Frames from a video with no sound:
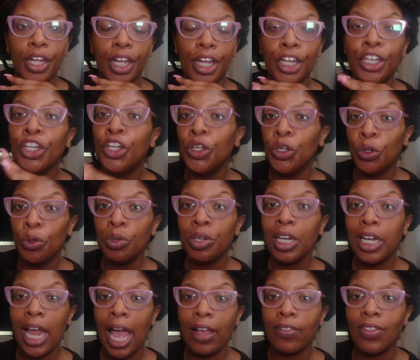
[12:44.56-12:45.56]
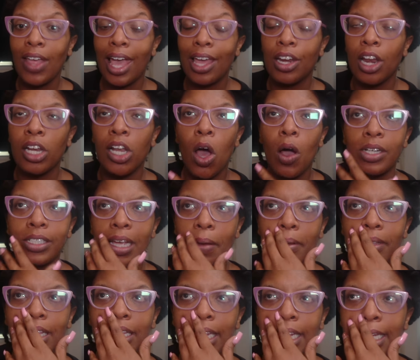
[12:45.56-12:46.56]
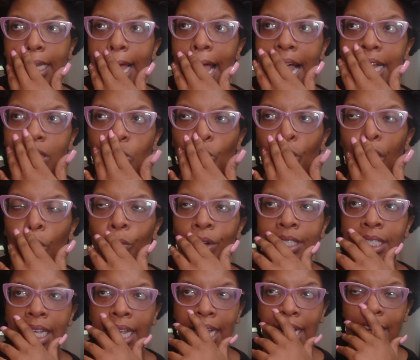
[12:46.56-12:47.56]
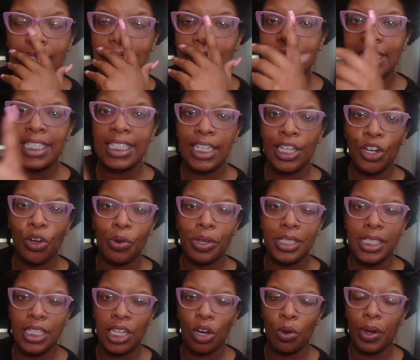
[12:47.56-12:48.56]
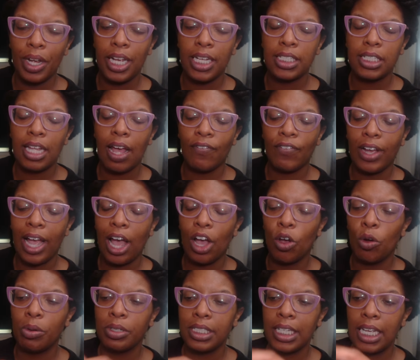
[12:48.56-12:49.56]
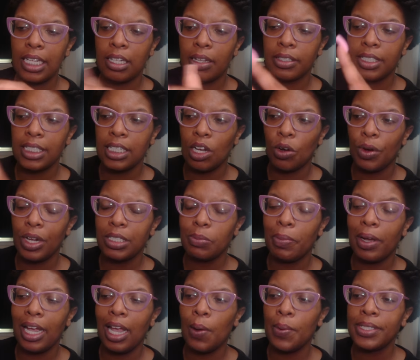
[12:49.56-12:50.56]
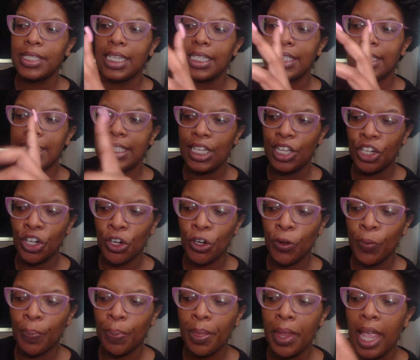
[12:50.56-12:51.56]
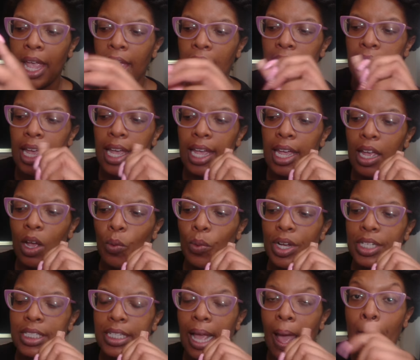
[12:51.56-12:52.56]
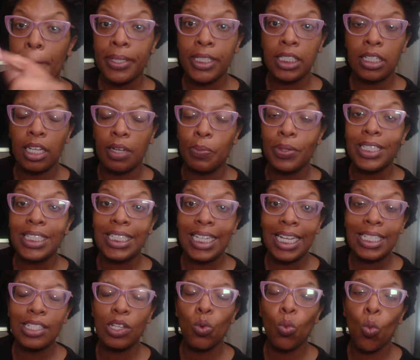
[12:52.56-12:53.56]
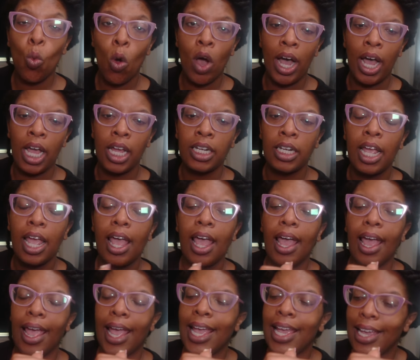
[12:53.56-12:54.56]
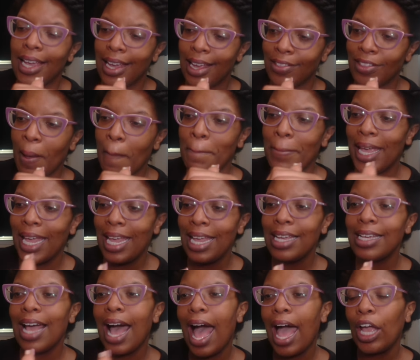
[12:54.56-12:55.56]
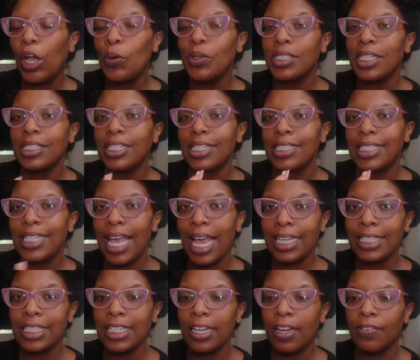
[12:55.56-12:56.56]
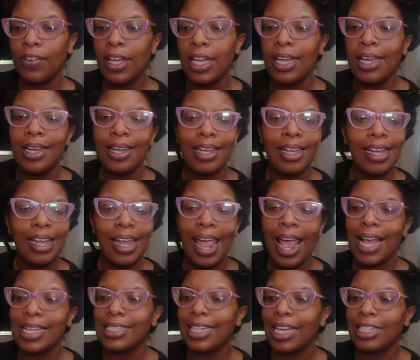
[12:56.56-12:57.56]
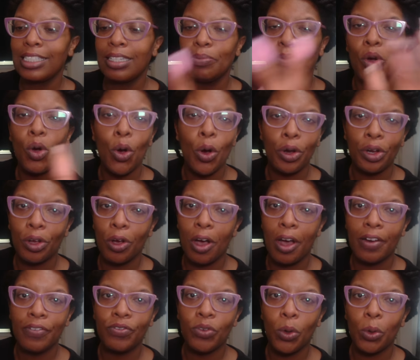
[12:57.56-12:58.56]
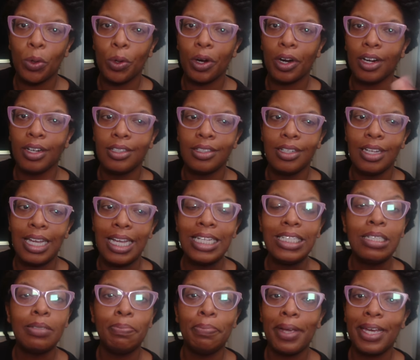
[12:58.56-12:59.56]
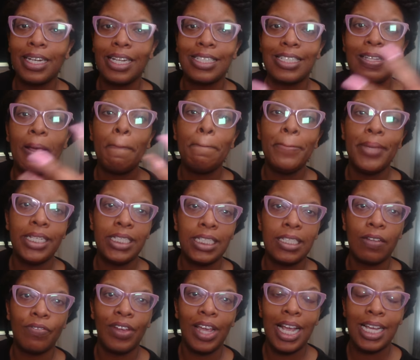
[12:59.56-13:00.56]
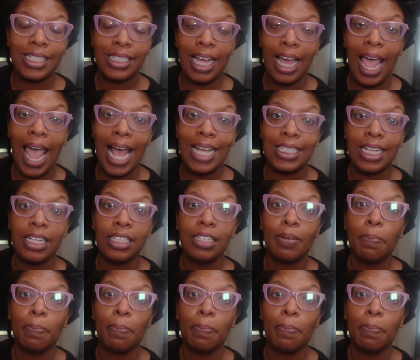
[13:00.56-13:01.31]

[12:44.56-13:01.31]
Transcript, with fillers: nude like that in a long time. I think the last one was in the Sinner series. I forgot who was in the series, but it was the Sinner it was episode, it was season one and the main guy who's a detective he has like some hard on for he's being a submissive he has, has a